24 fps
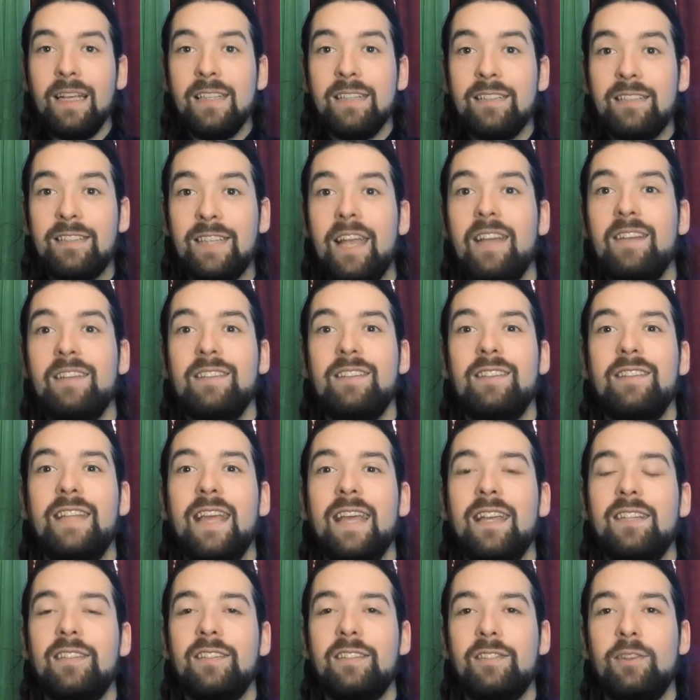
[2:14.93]
So
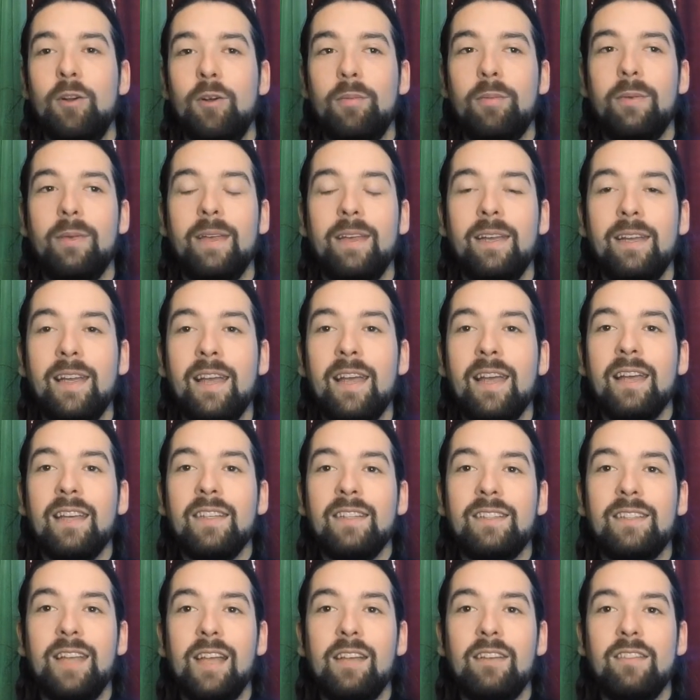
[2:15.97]
today's topic
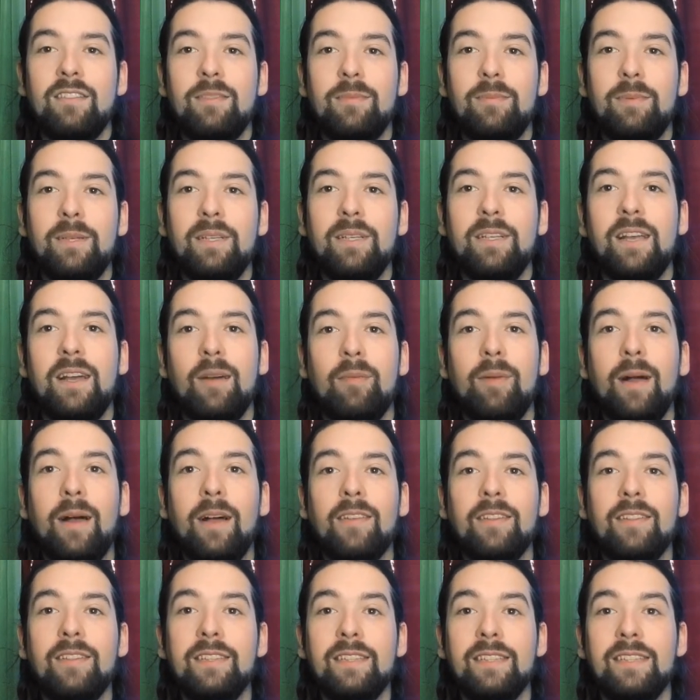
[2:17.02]
is going to be
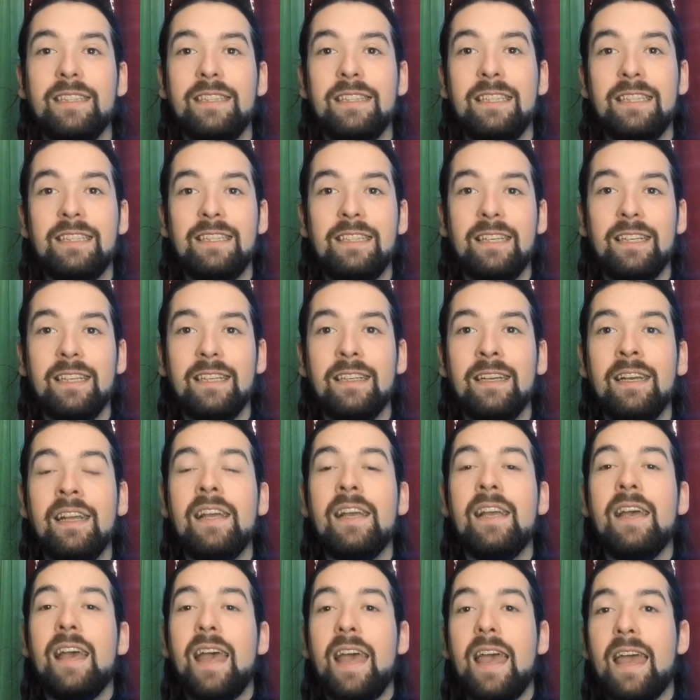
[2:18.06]
about knitting
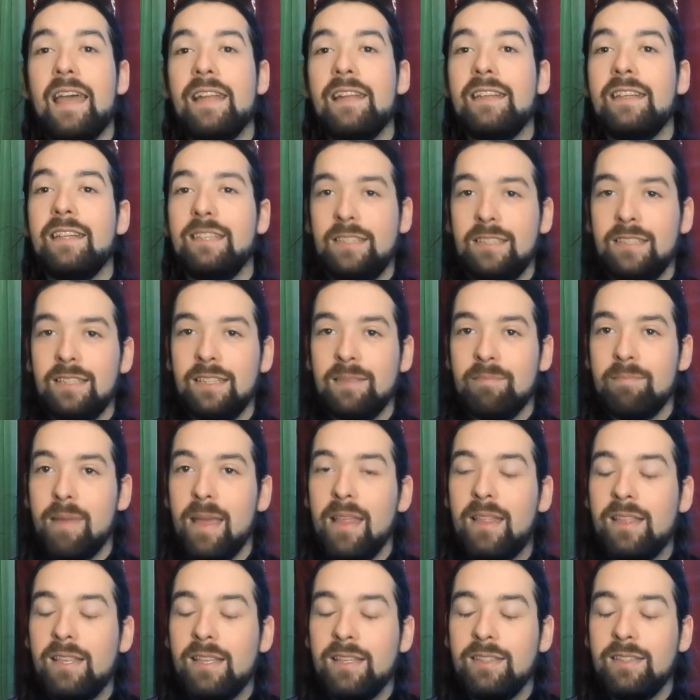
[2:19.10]
and knitting
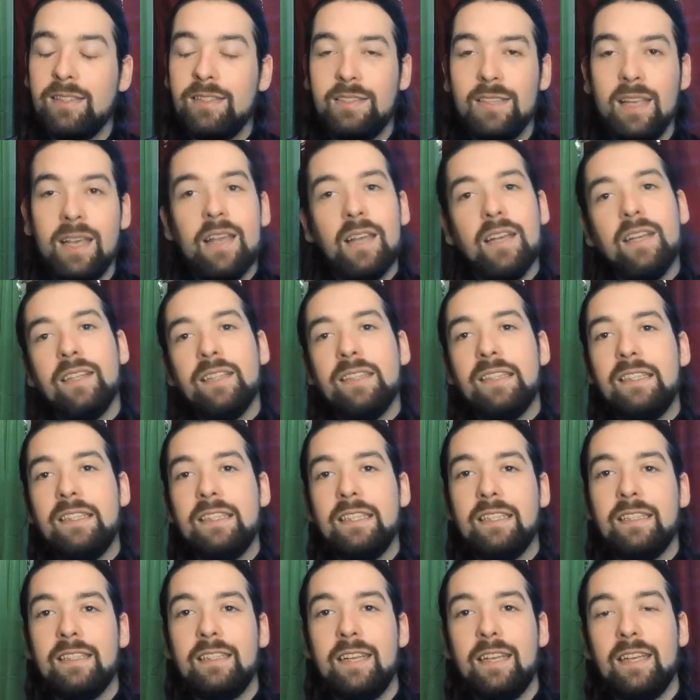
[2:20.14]
methods,
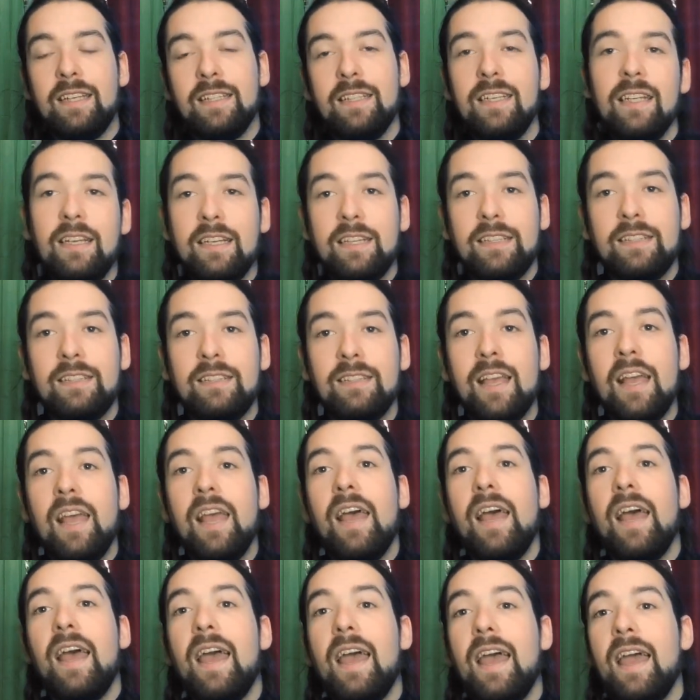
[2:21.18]
knitting techniques
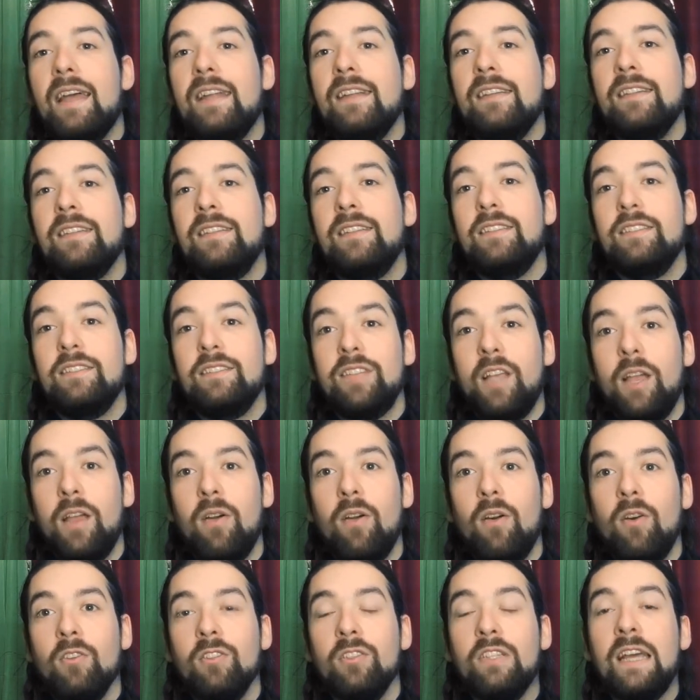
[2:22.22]
and so
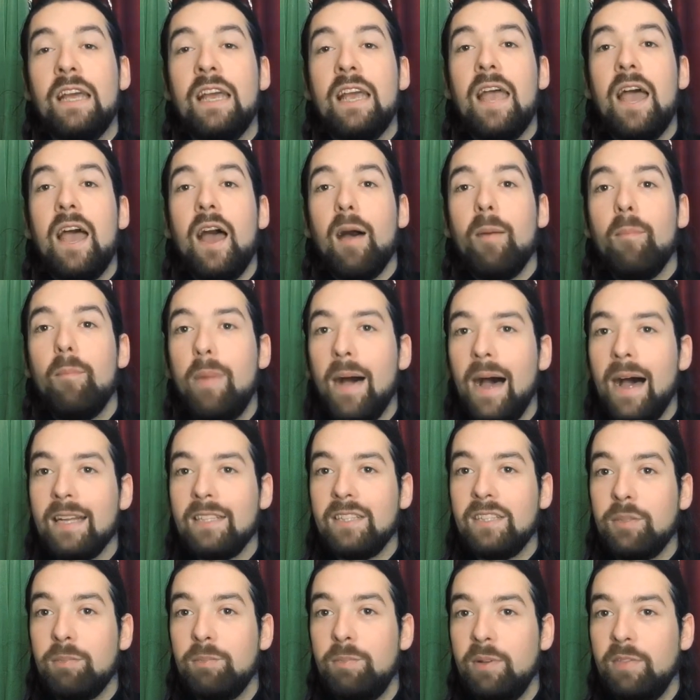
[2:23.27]
on.
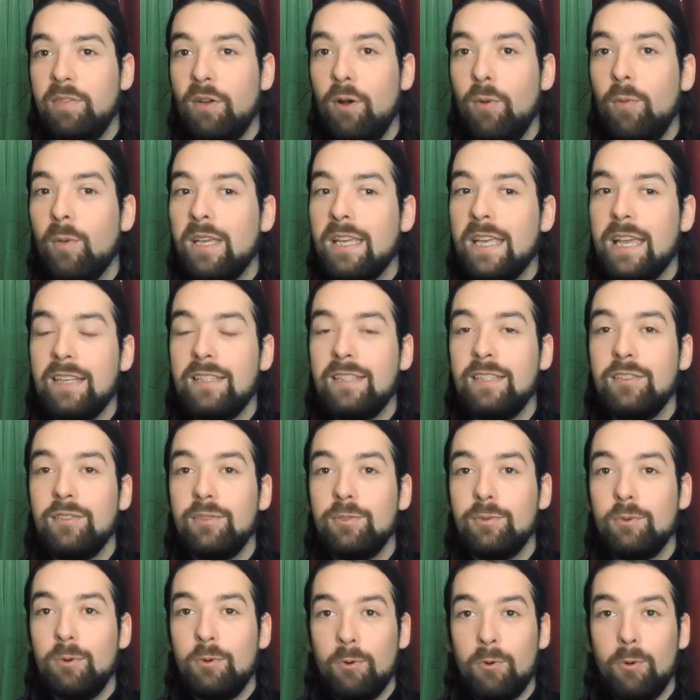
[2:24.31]
But before we get
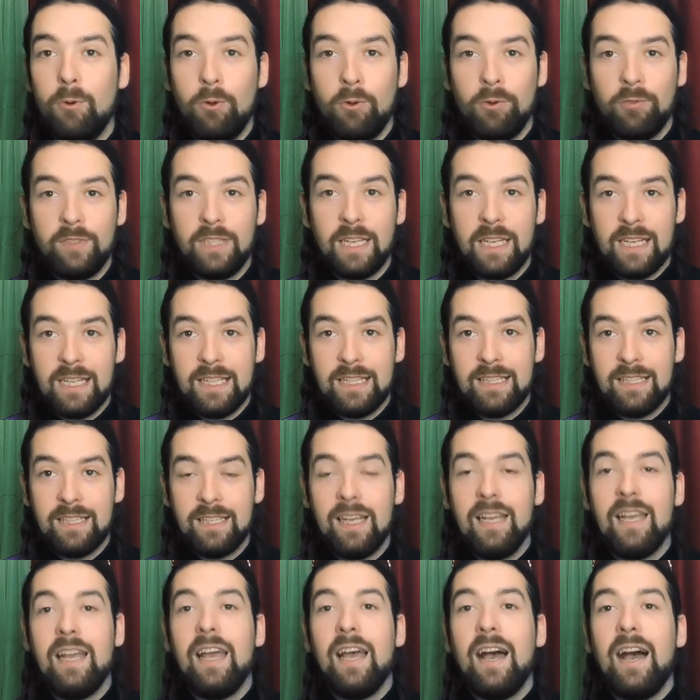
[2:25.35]
into all of that,
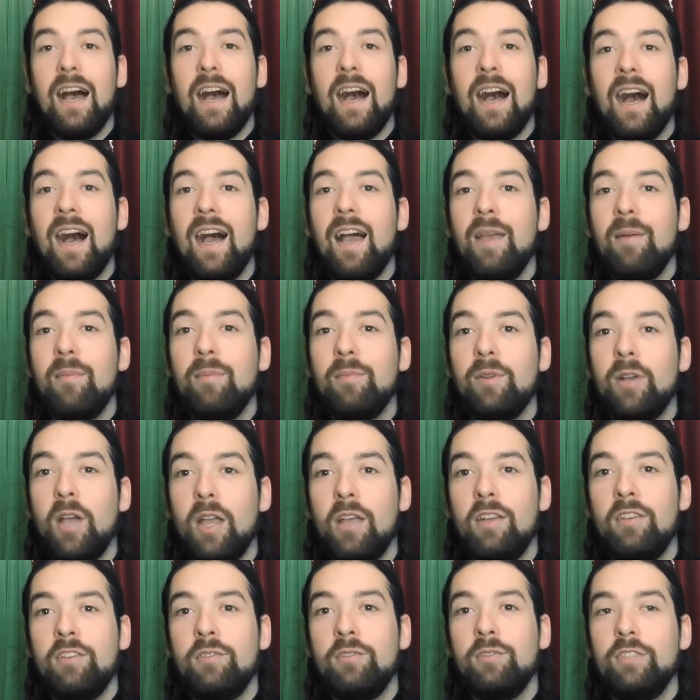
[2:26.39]
I'm
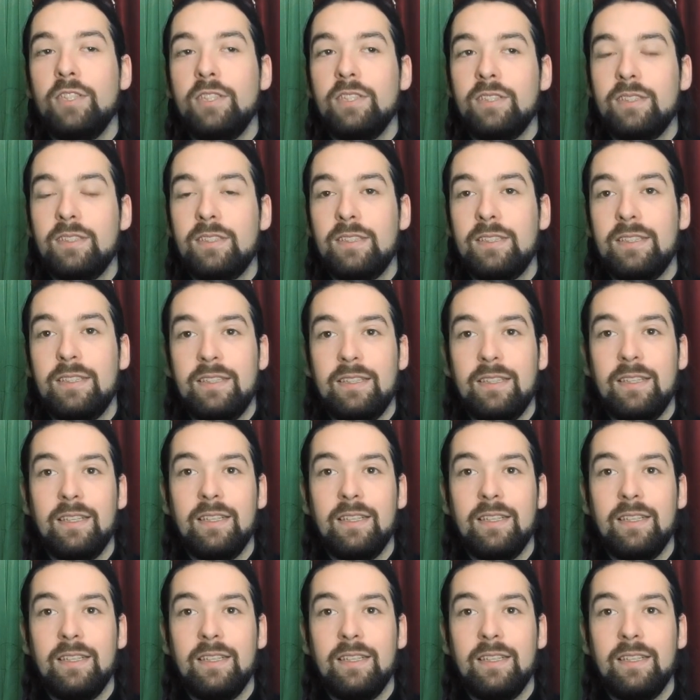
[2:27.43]
going to just